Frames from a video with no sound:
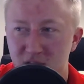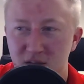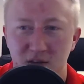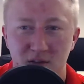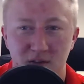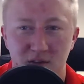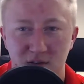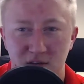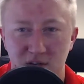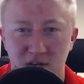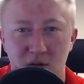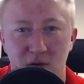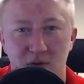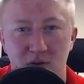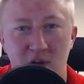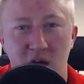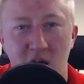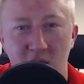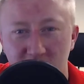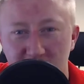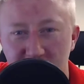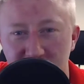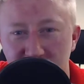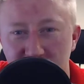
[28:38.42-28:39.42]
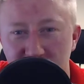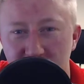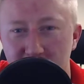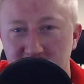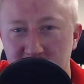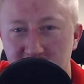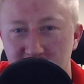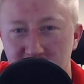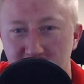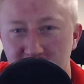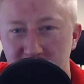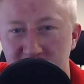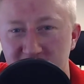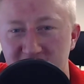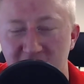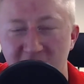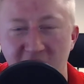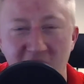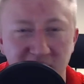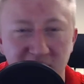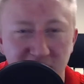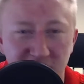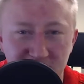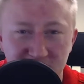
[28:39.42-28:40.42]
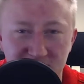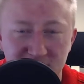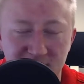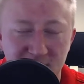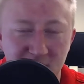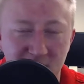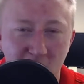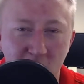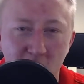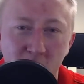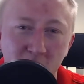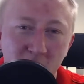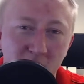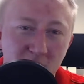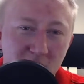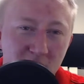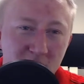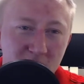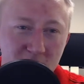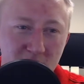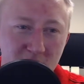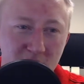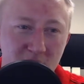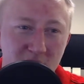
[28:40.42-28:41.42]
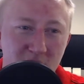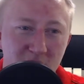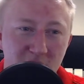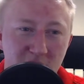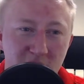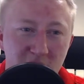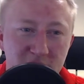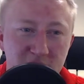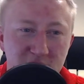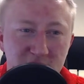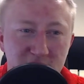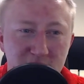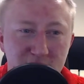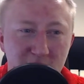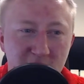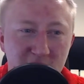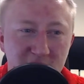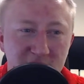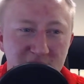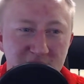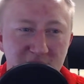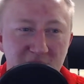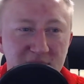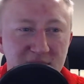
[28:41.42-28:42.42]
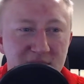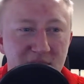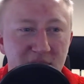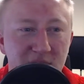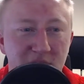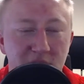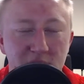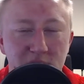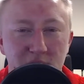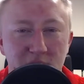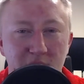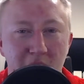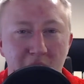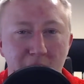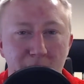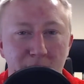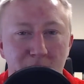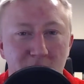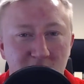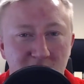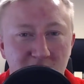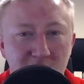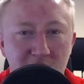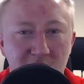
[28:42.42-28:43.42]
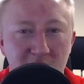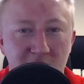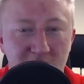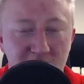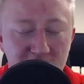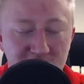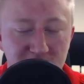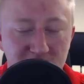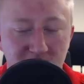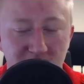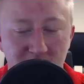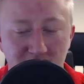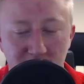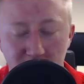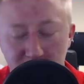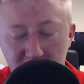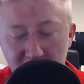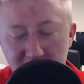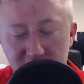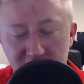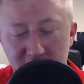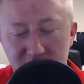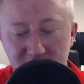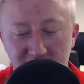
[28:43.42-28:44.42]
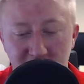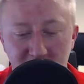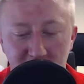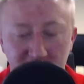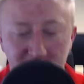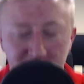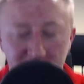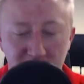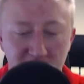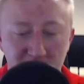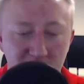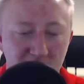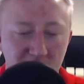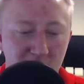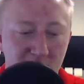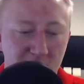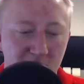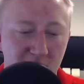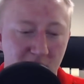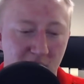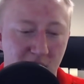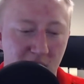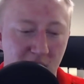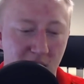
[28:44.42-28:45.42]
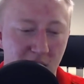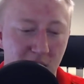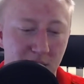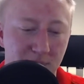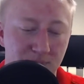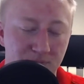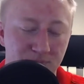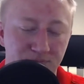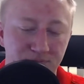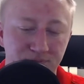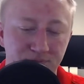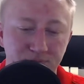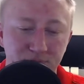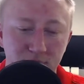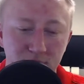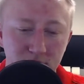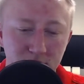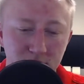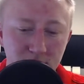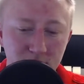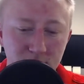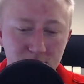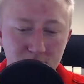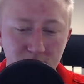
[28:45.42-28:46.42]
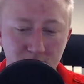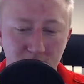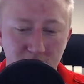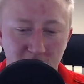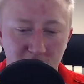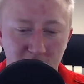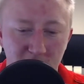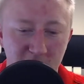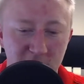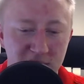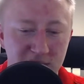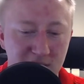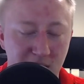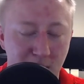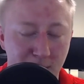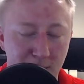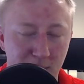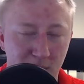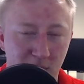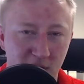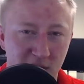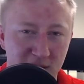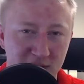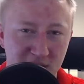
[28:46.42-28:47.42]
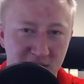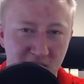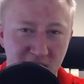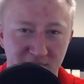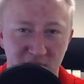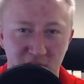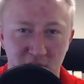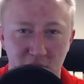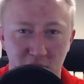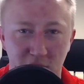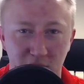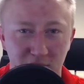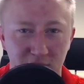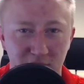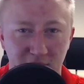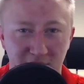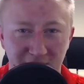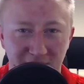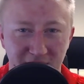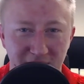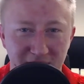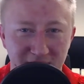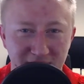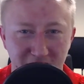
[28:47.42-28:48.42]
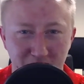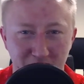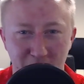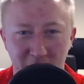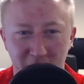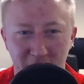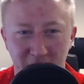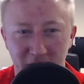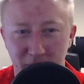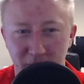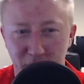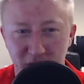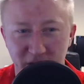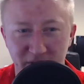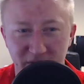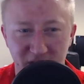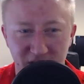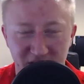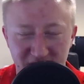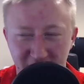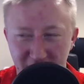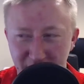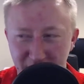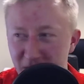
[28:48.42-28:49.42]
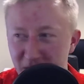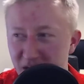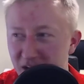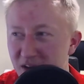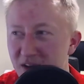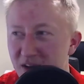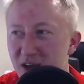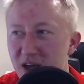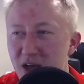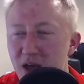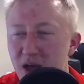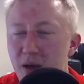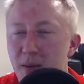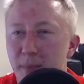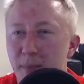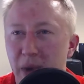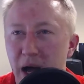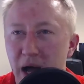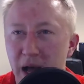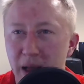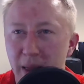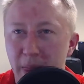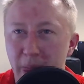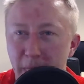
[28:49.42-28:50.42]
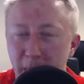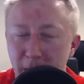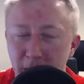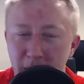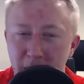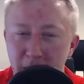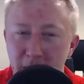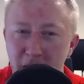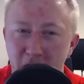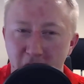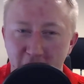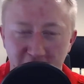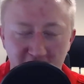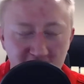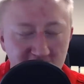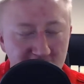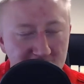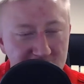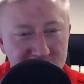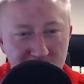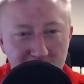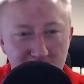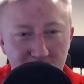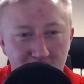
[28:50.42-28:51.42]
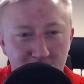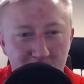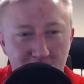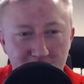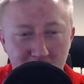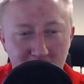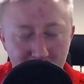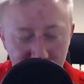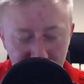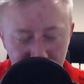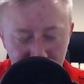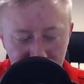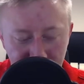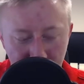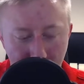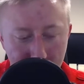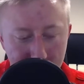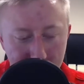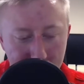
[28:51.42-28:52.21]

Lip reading: not living up to those standards. So it just makes sense that this would happen again. History repeats itself. This time on a less heavy note, I guess, compared to the previous segment. But I think you see where I'm coming from.